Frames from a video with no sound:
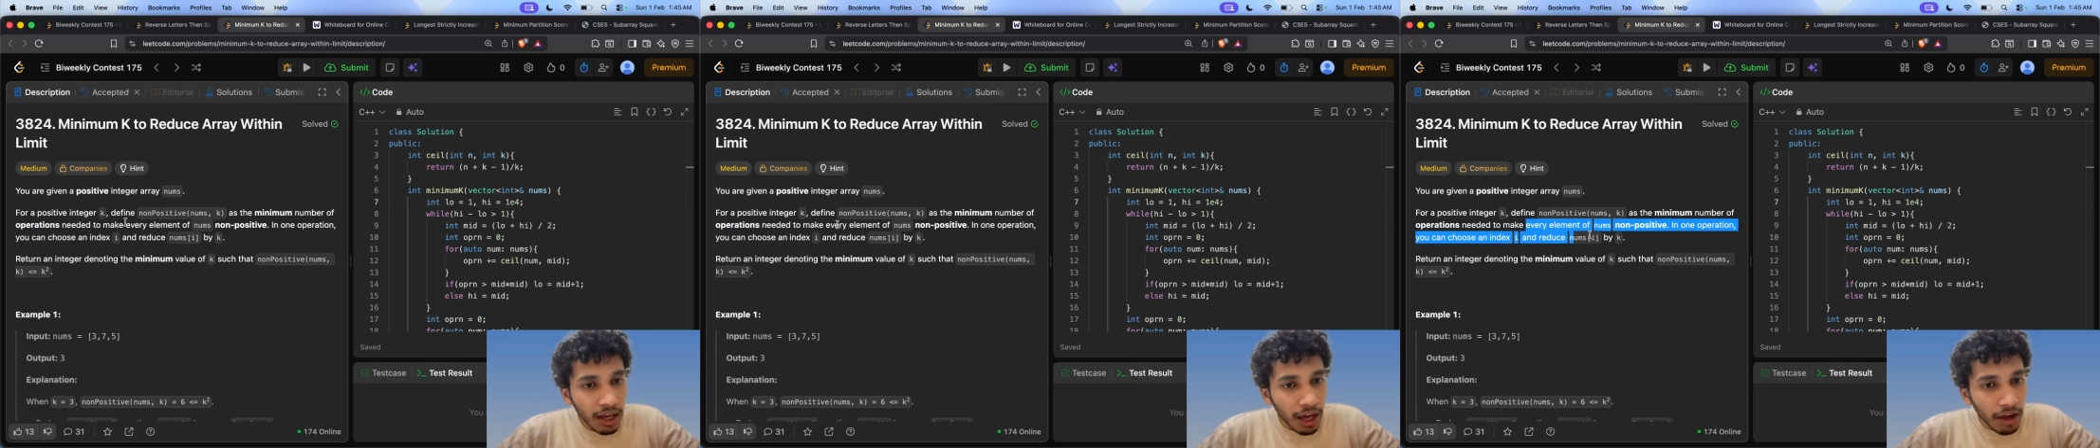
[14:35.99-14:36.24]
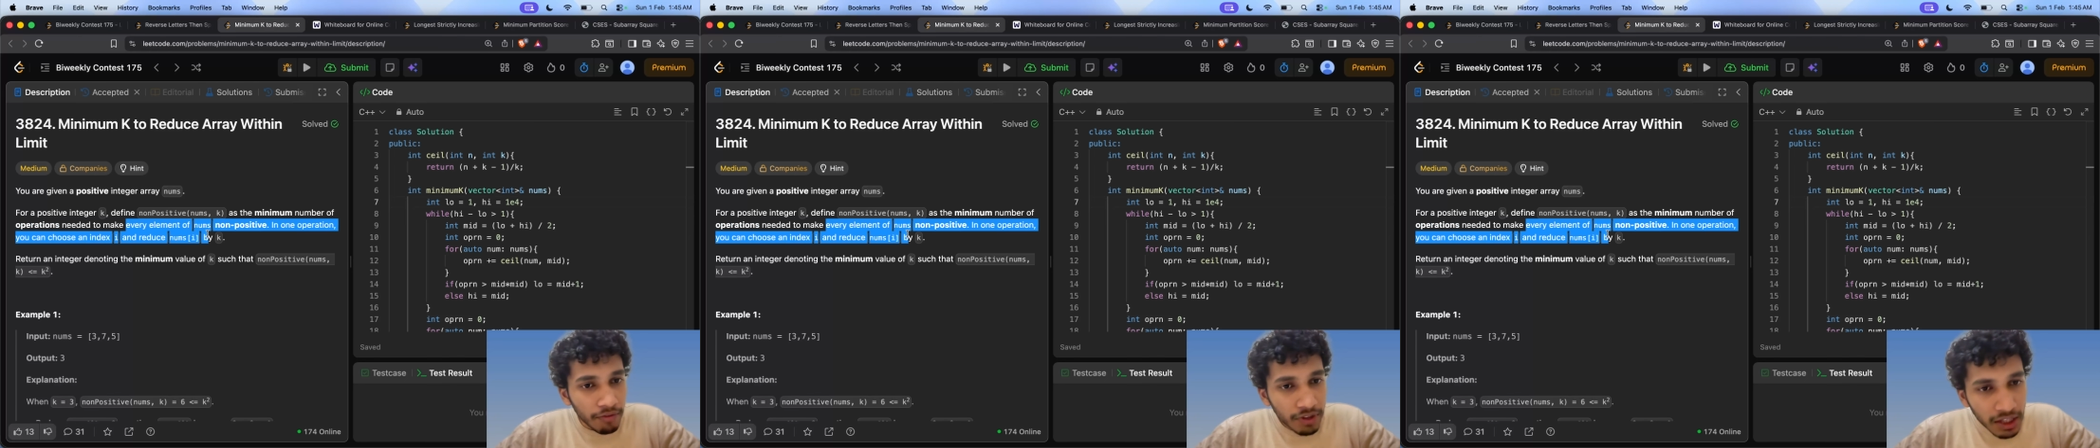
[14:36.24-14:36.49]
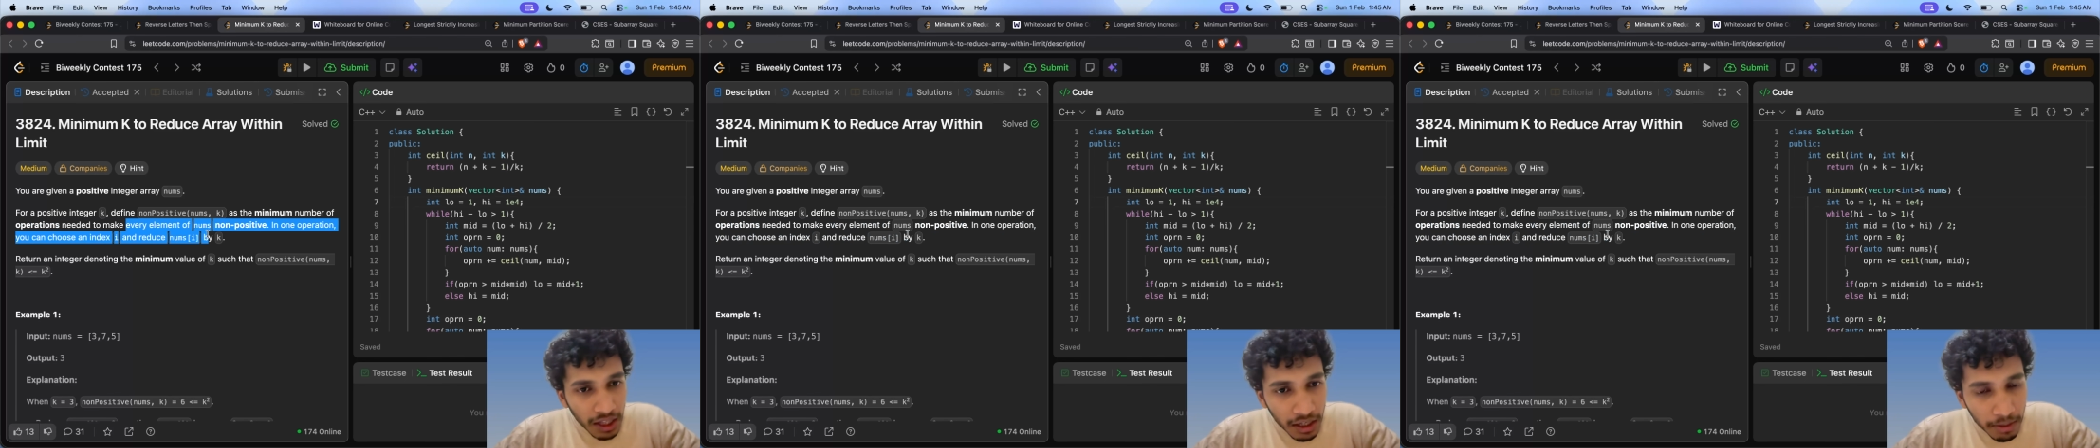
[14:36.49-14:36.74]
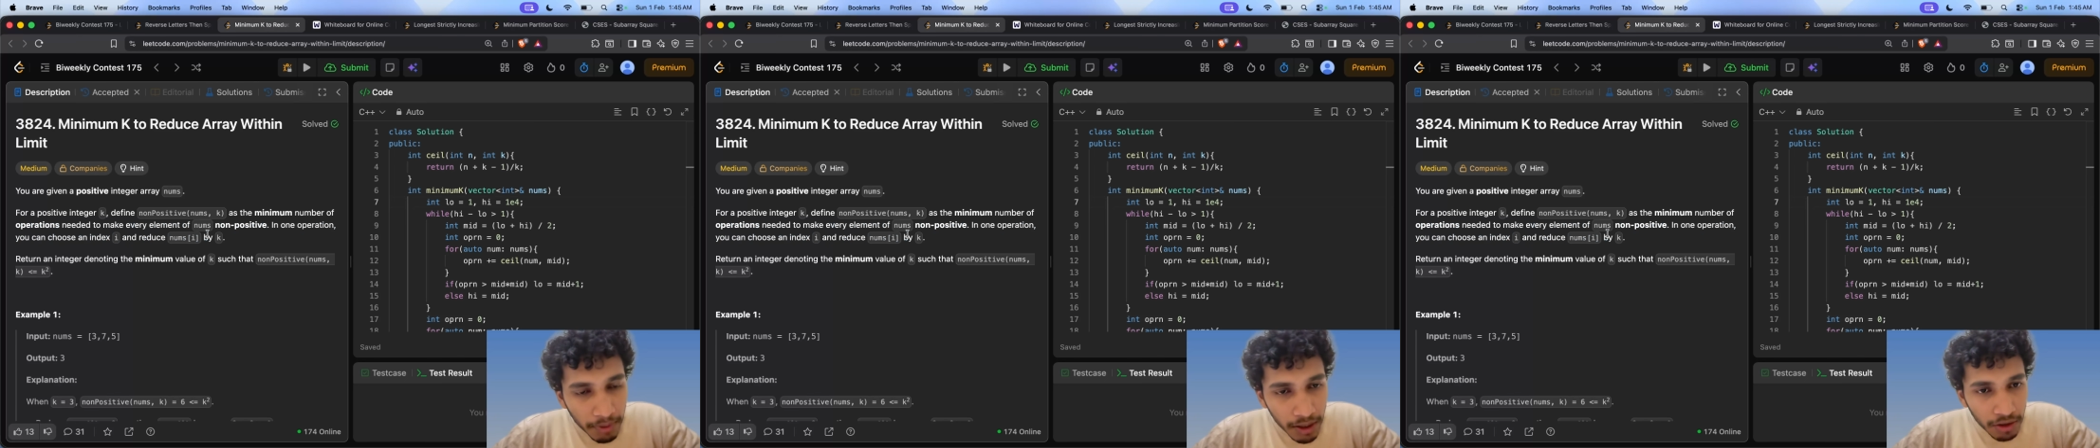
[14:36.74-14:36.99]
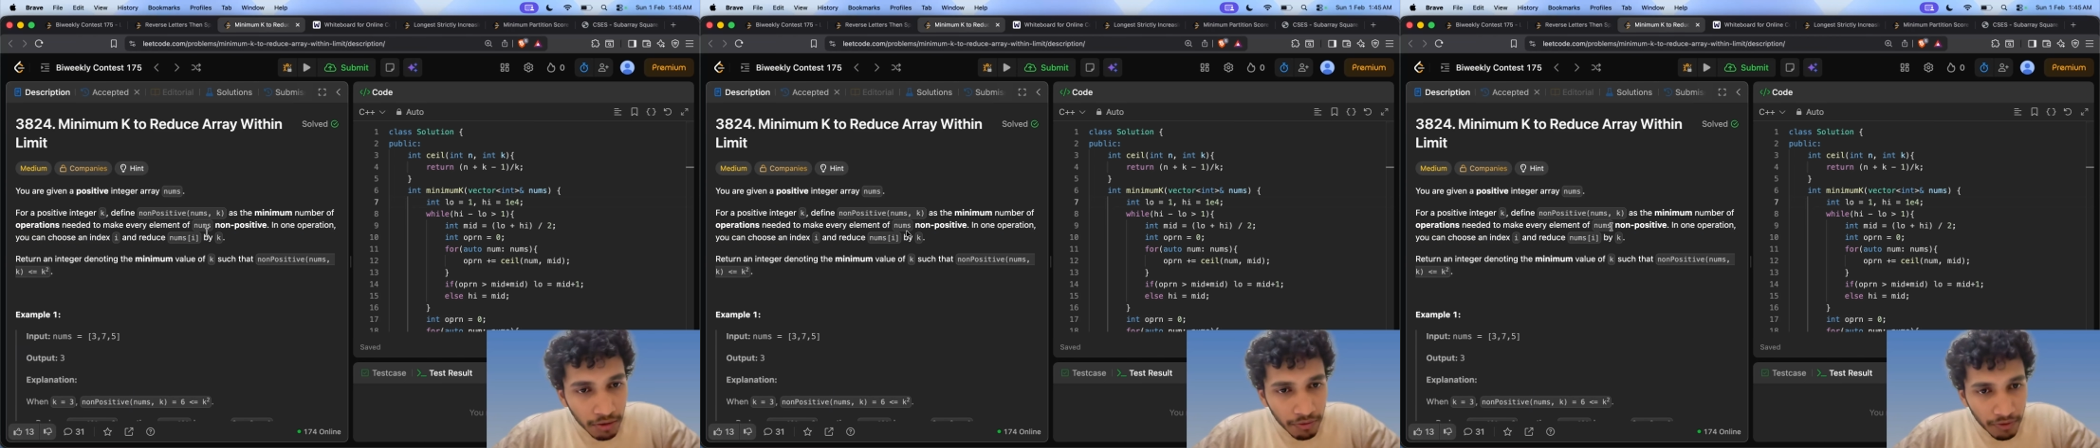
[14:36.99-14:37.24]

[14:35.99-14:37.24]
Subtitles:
every element of